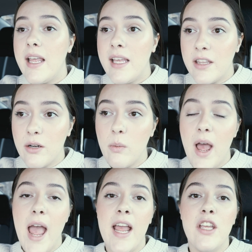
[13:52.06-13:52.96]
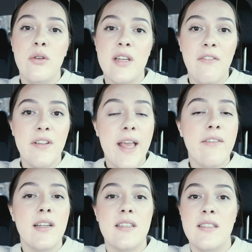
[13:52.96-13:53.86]
either way, you definitely
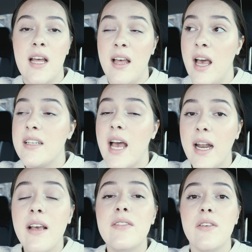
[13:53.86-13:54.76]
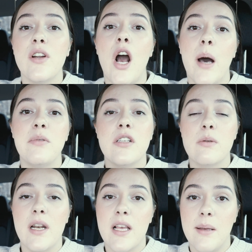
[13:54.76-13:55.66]
have a ton of different
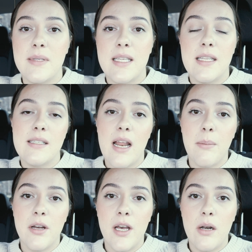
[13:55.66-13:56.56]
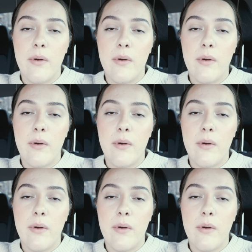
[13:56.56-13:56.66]
options when it comes to this neighborhood,